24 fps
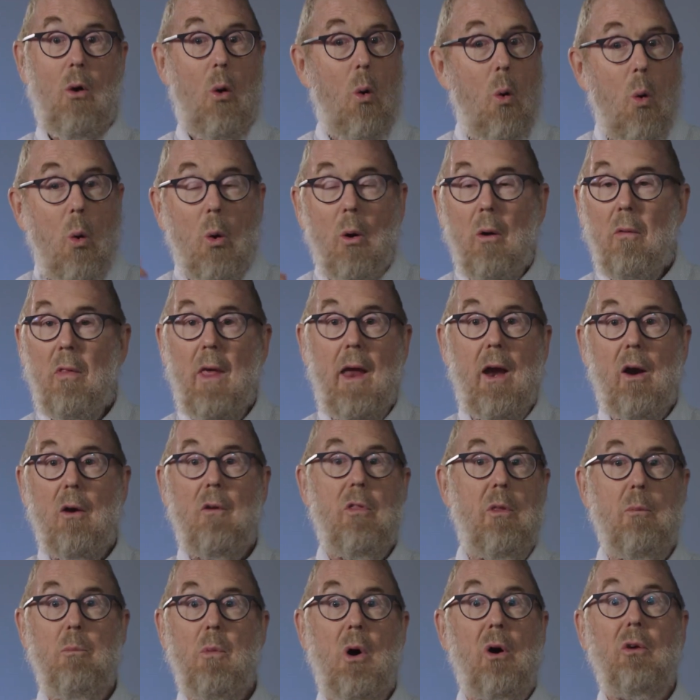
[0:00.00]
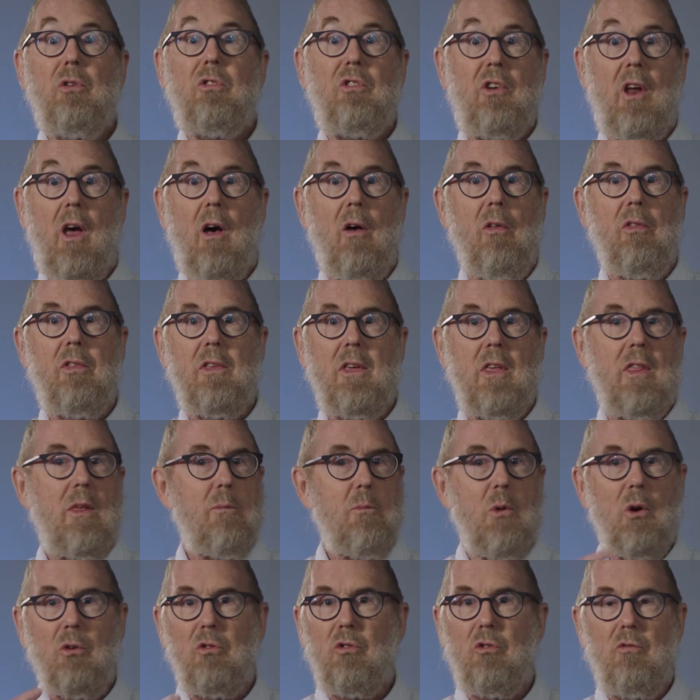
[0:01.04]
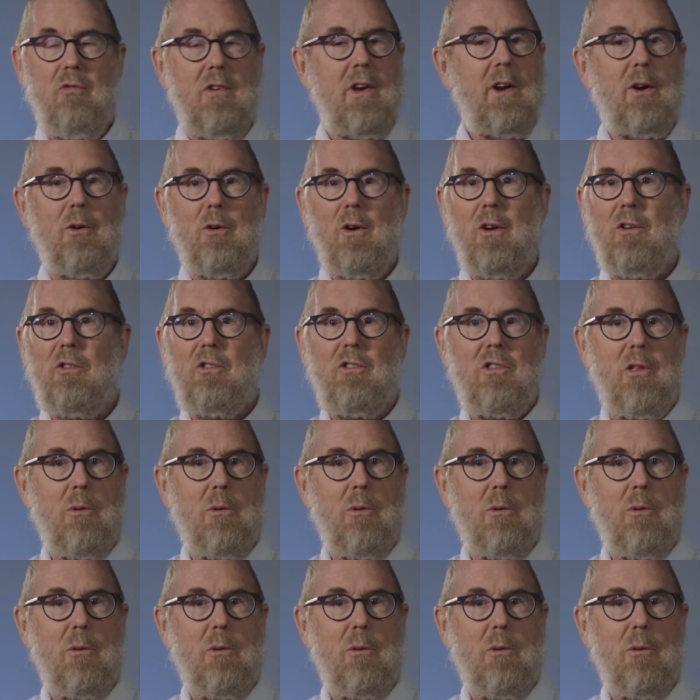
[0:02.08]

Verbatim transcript: or they are the most healthy, the most vigorous,